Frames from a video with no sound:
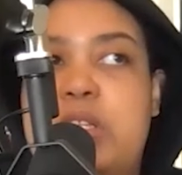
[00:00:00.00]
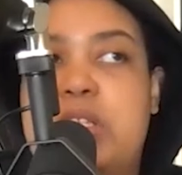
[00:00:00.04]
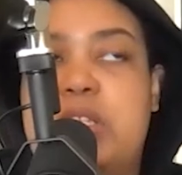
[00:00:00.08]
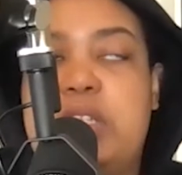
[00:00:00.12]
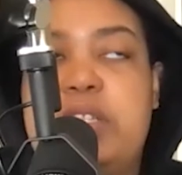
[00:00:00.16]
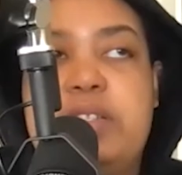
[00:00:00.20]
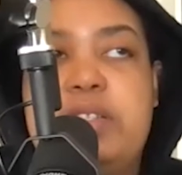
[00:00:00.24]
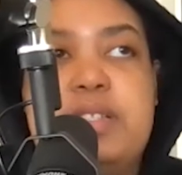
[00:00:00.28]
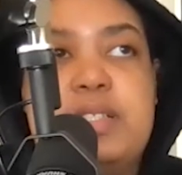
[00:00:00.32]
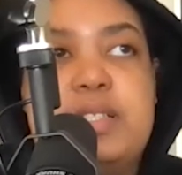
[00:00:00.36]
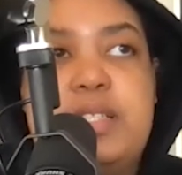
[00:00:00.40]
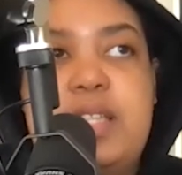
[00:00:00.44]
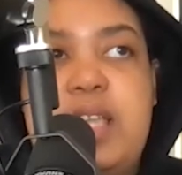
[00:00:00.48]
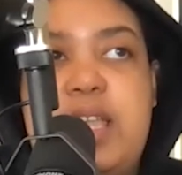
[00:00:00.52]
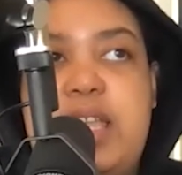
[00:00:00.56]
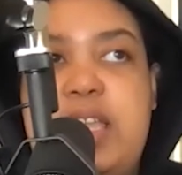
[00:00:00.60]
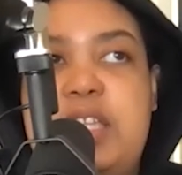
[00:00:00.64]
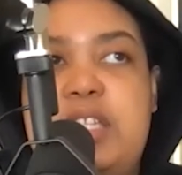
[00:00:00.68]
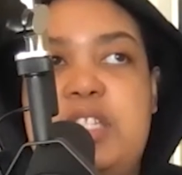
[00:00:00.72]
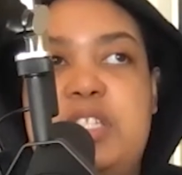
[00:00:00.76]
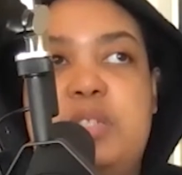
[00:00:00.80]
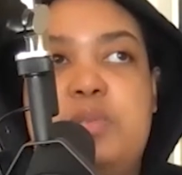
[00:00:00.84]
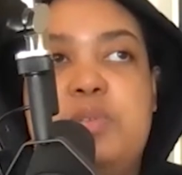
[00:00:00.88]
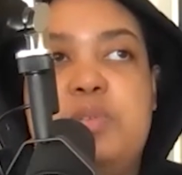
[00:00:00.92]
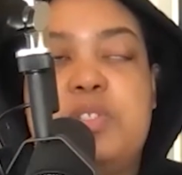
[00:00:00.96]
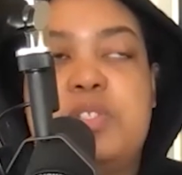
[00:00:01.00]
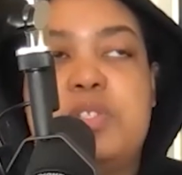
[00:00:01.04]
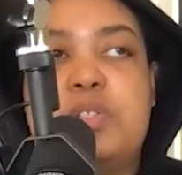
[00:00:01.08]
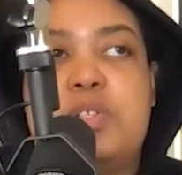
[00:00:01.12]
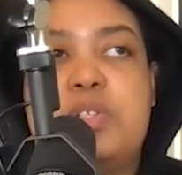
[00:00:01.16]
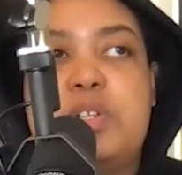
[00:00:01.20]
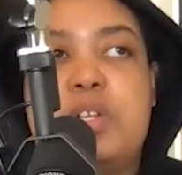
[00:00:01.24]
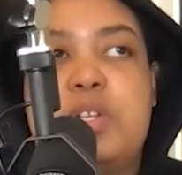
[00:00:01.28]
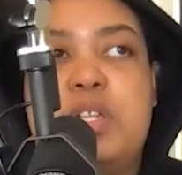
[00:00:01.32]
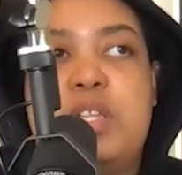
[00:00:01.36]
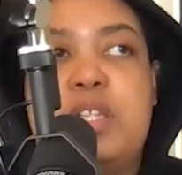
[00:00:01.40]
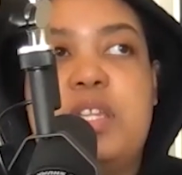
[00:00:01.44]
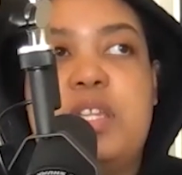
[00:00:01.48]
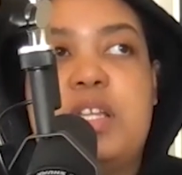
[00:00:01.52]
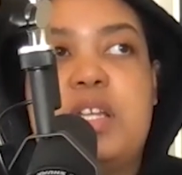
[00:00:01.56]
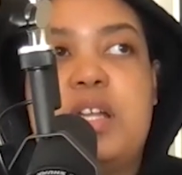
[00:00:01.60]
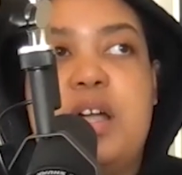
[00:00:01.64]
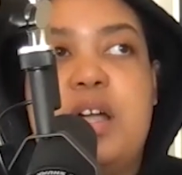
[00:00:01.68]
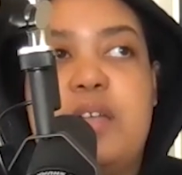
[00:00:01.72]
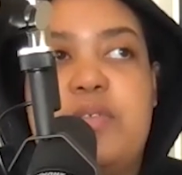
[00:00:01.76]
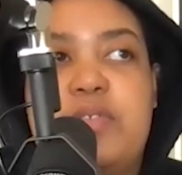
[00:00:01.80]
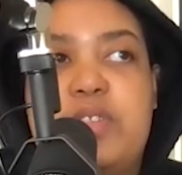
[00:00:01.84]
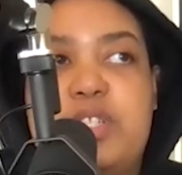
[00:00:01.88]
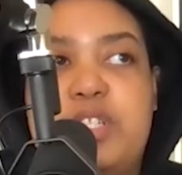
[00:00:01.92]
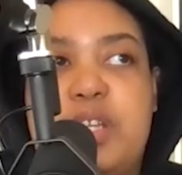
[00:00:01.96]
clear as day, she was a girl at a
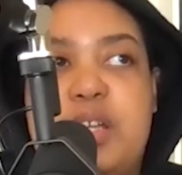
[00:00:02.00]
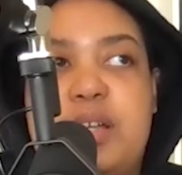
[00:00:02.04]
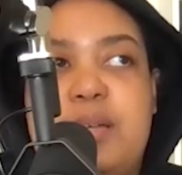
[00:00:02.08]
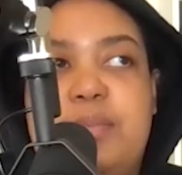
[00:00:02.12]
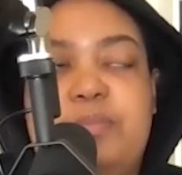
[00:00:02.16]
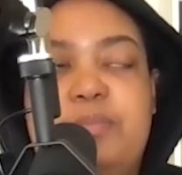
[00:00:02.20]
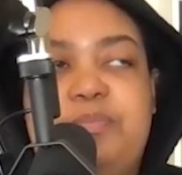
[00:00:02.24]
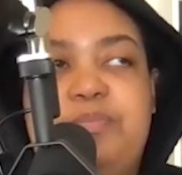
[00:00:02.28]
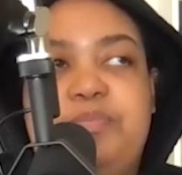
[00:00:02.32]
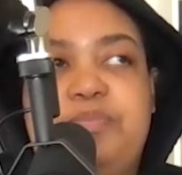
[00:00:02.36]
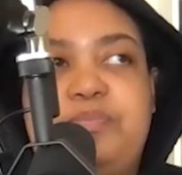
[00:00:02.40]
coffee shop.